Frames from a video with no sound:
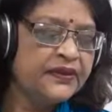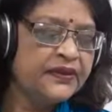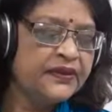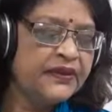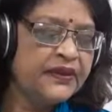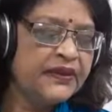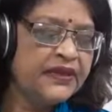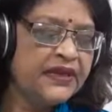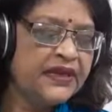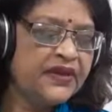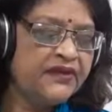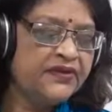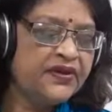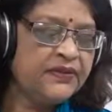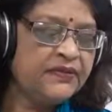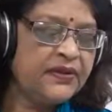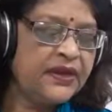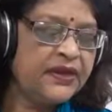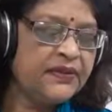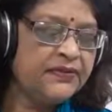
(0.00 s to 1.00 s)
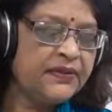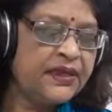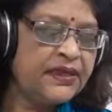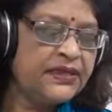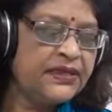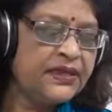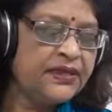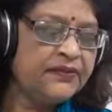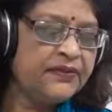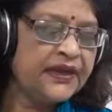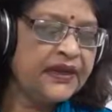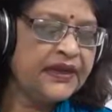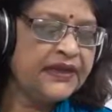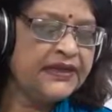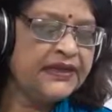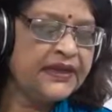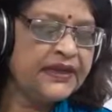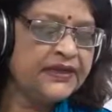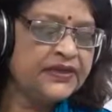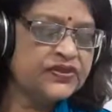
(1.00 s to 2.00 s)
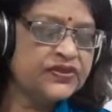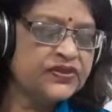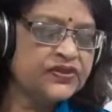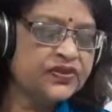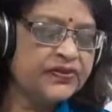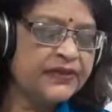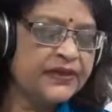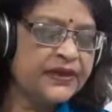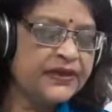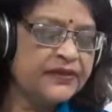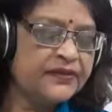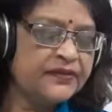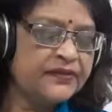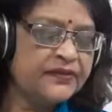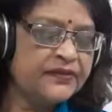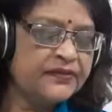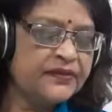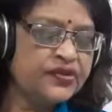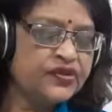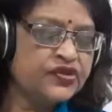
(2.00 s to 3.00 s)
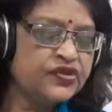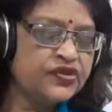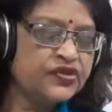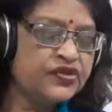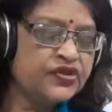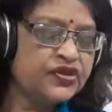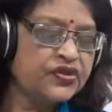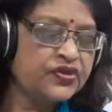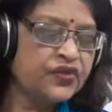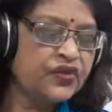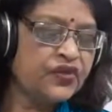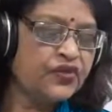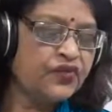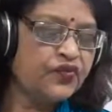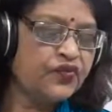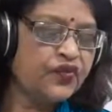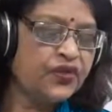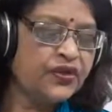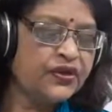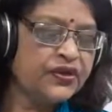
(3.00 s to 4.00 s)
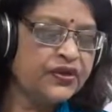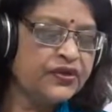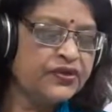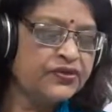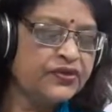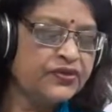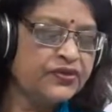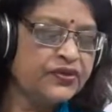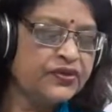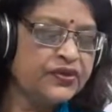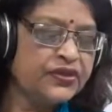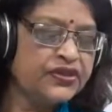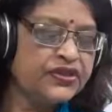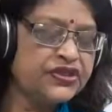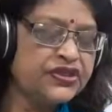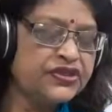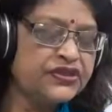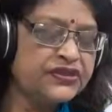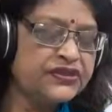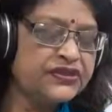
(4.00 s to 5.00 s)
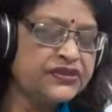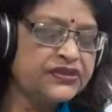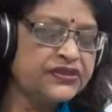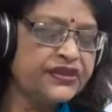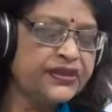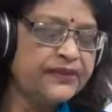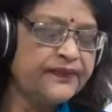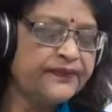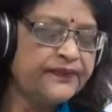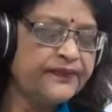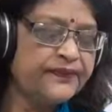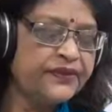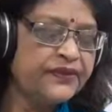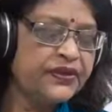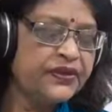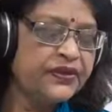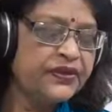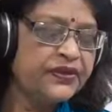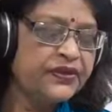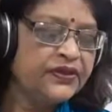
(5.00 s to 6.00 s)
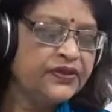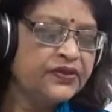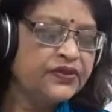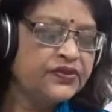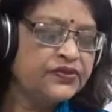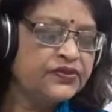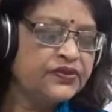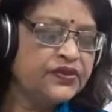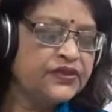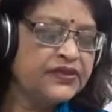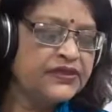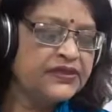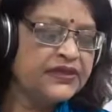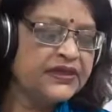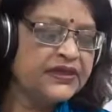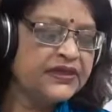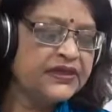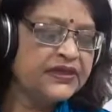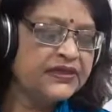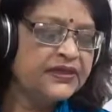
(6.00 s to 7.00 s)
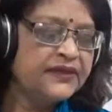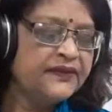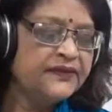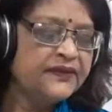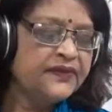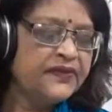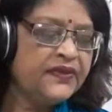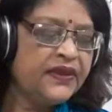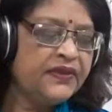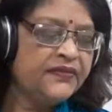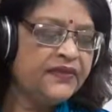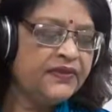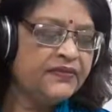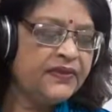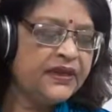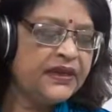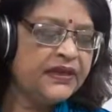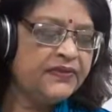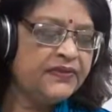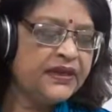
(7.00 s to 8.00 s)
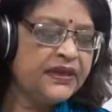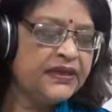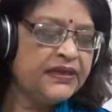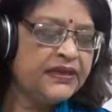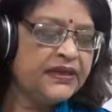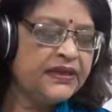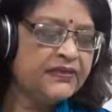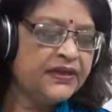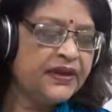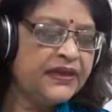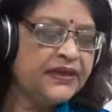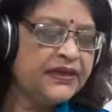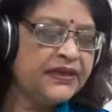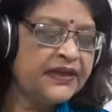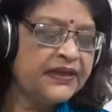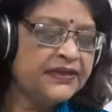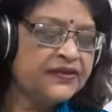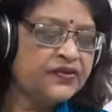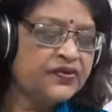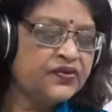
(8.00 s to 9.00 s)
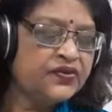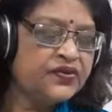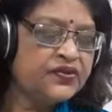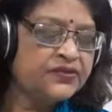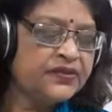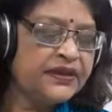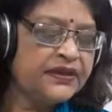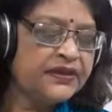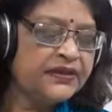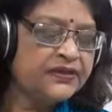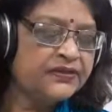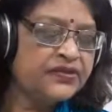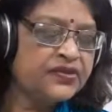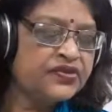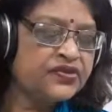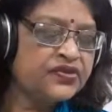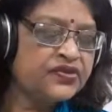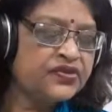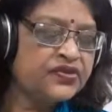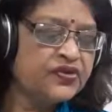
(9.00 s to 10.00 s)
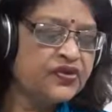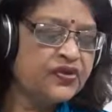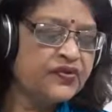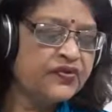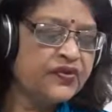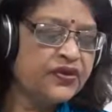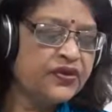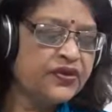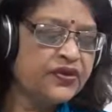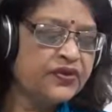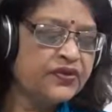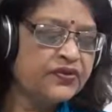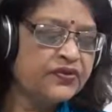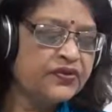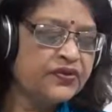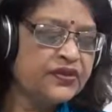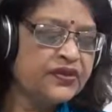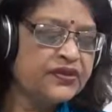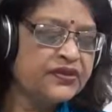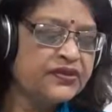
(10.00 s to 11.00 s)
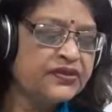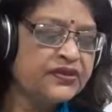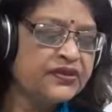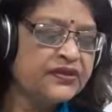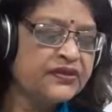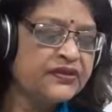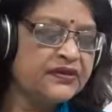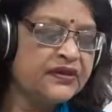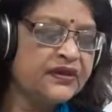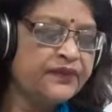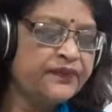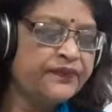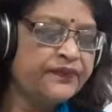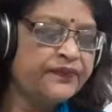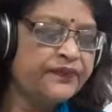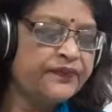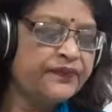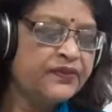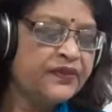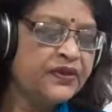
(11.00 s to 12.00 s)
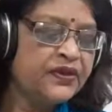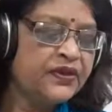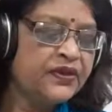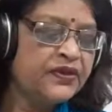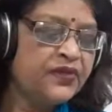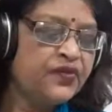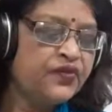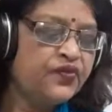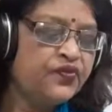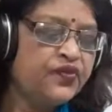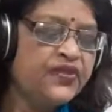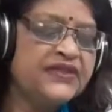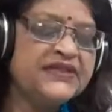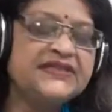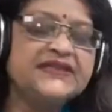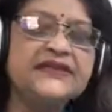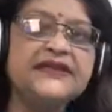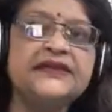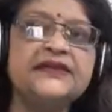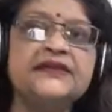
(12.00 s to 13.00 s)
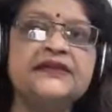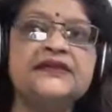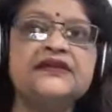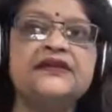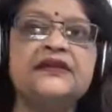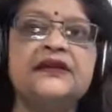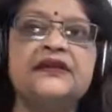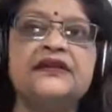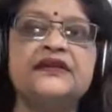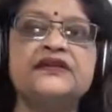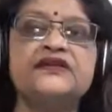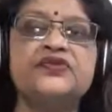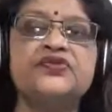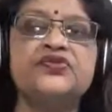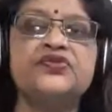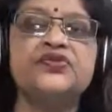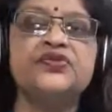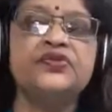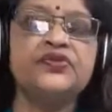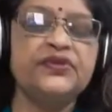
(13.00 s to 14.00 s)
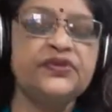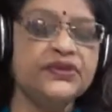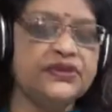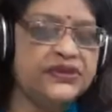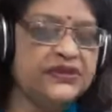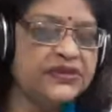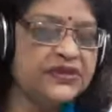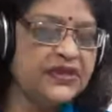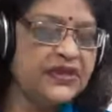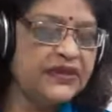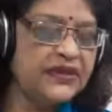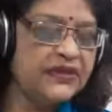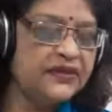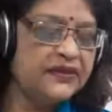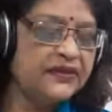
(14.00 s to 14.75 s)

Never mind my name, I likes you better, Mr. Zerol. What are your Christian's name? So he is telling, never mind my name, I like yours better, Mr. Gerald. What are your Christian name? Vincent Charles. So he is telling,